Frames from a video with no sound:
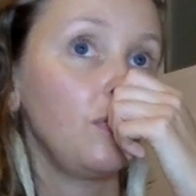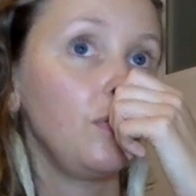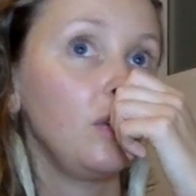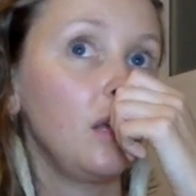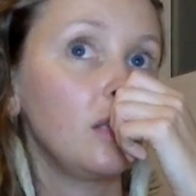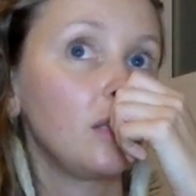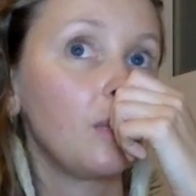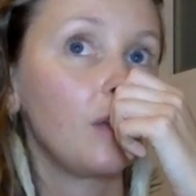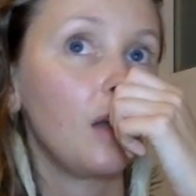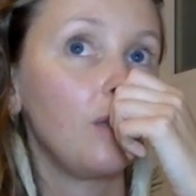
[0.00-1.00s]
if you get some
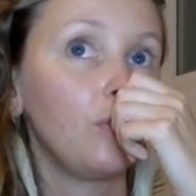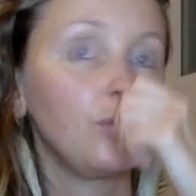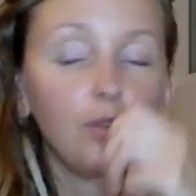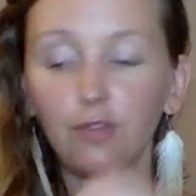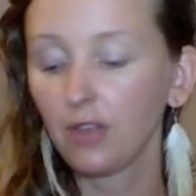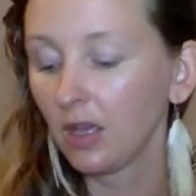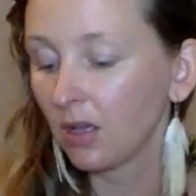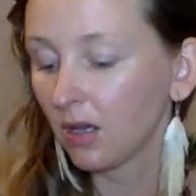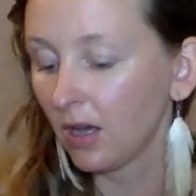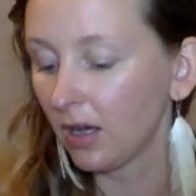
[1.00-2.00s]
kind of also thing
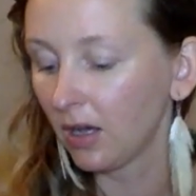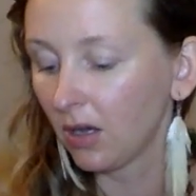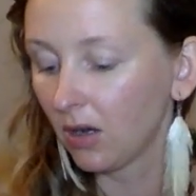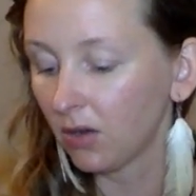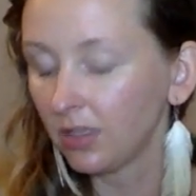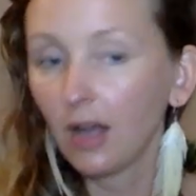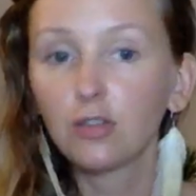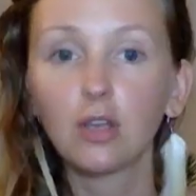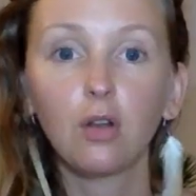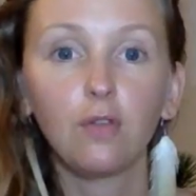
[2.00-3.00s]
on the
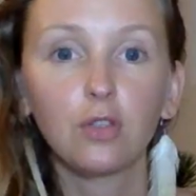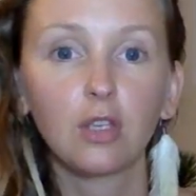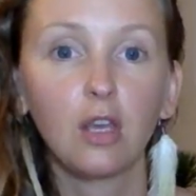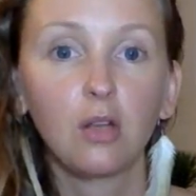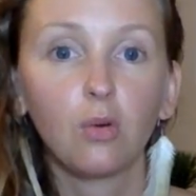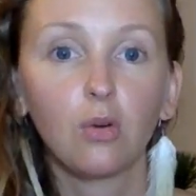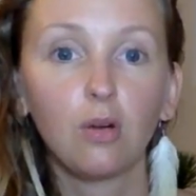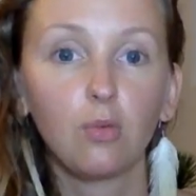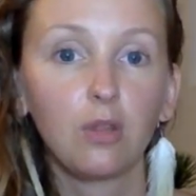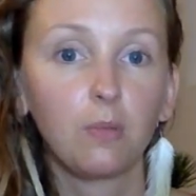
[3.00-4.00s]
outside of the skin
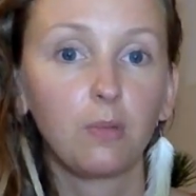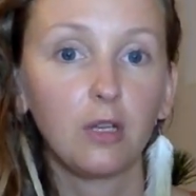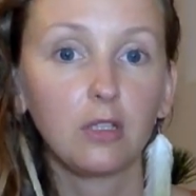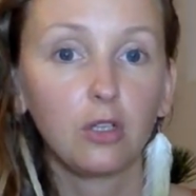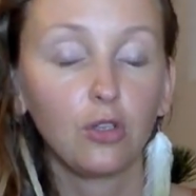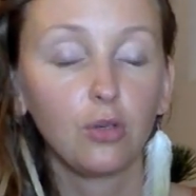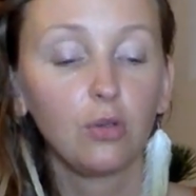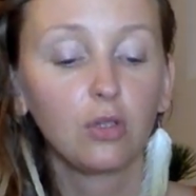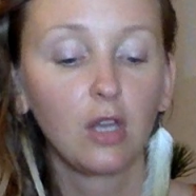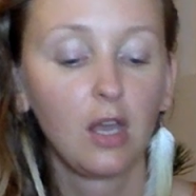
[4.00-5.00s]
or with the breast
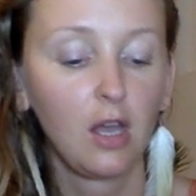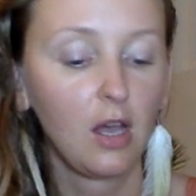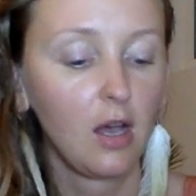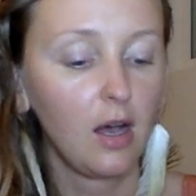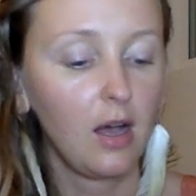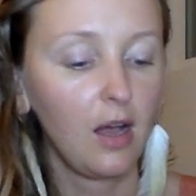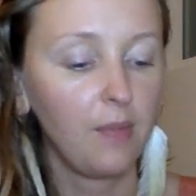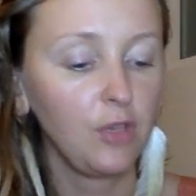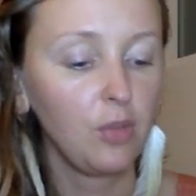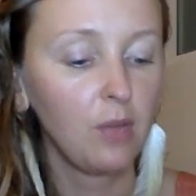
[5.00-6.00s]
tissues,
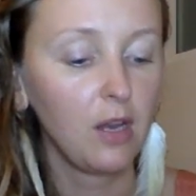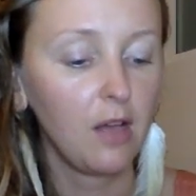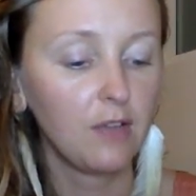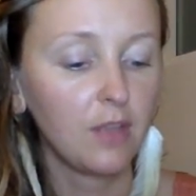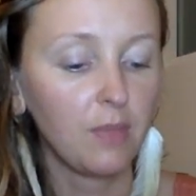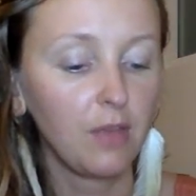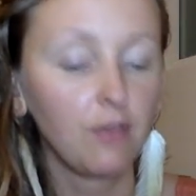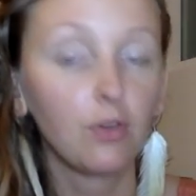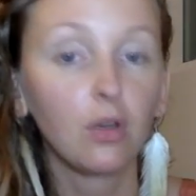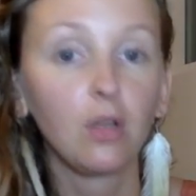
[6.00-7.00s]
you might have something
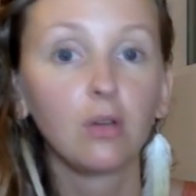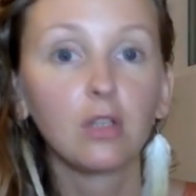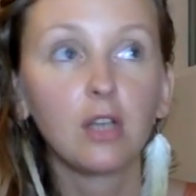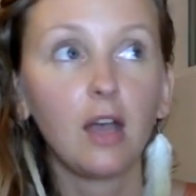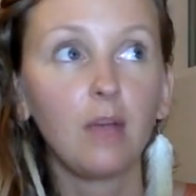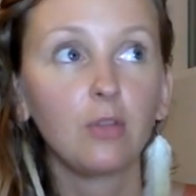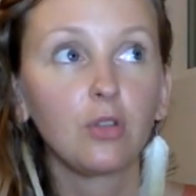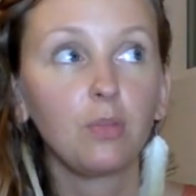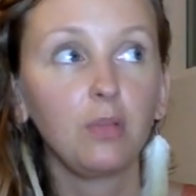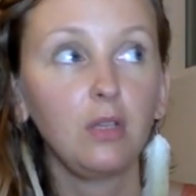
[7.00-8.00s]
for a long time.
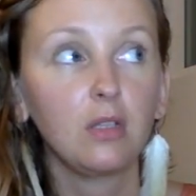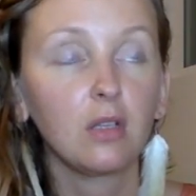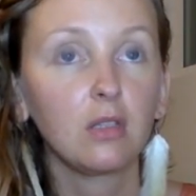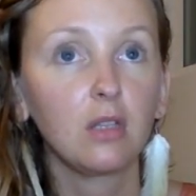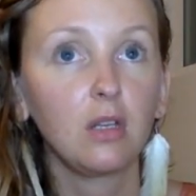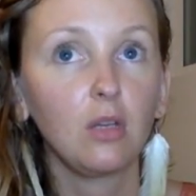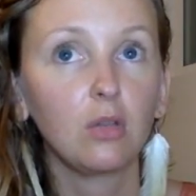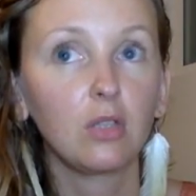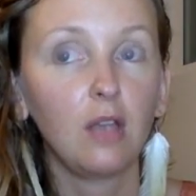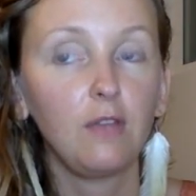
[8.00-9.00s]
So please consider your
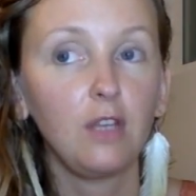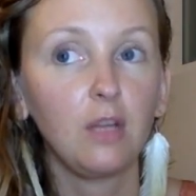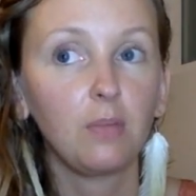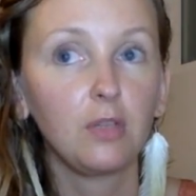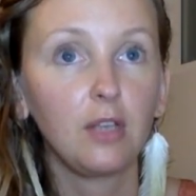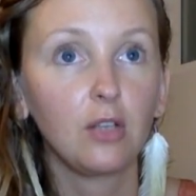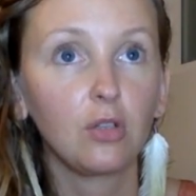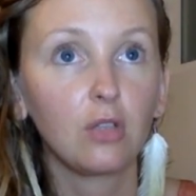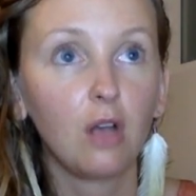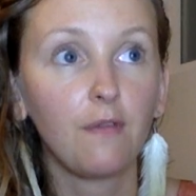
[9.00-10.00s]
safety and protect
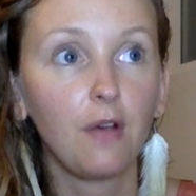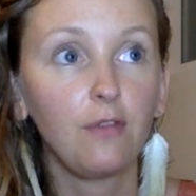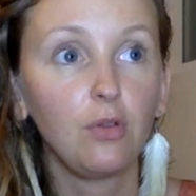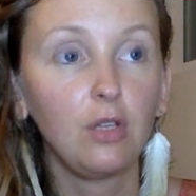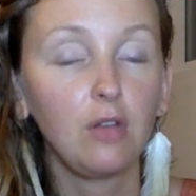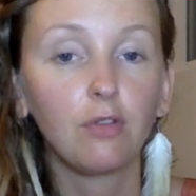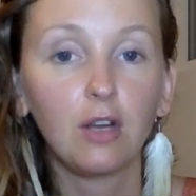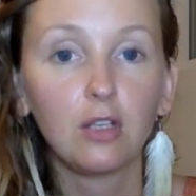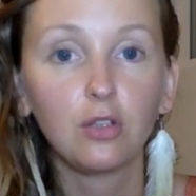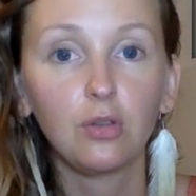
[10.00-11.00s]
yourself. If you need
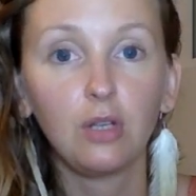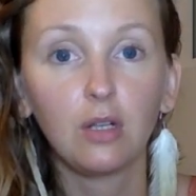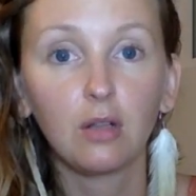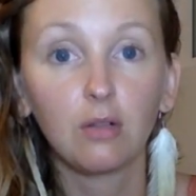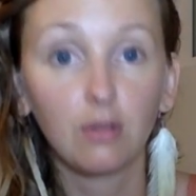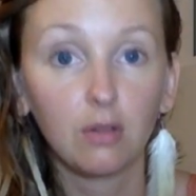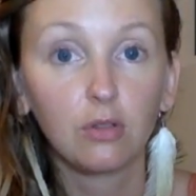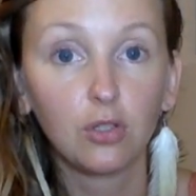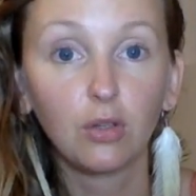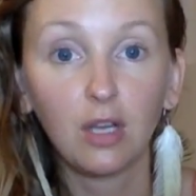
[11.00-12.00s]
rest, you need
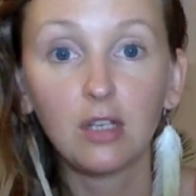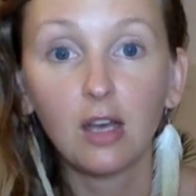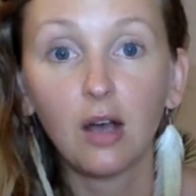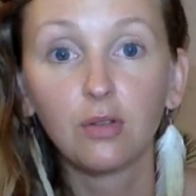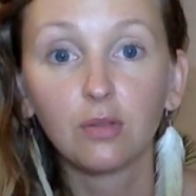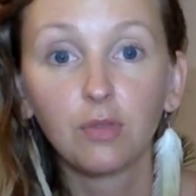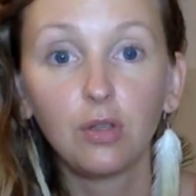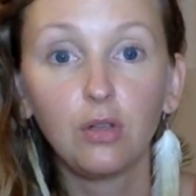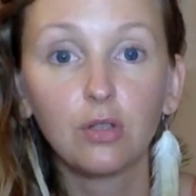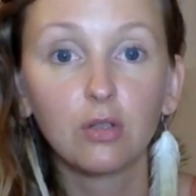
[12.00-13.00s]
to lie down,
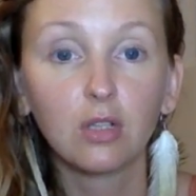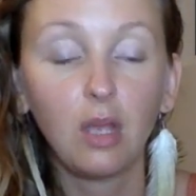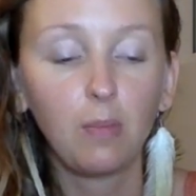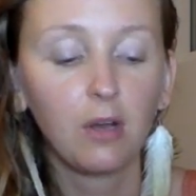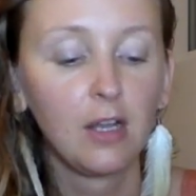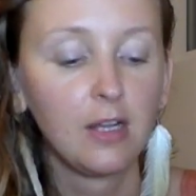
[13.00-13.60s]
you need to sleep.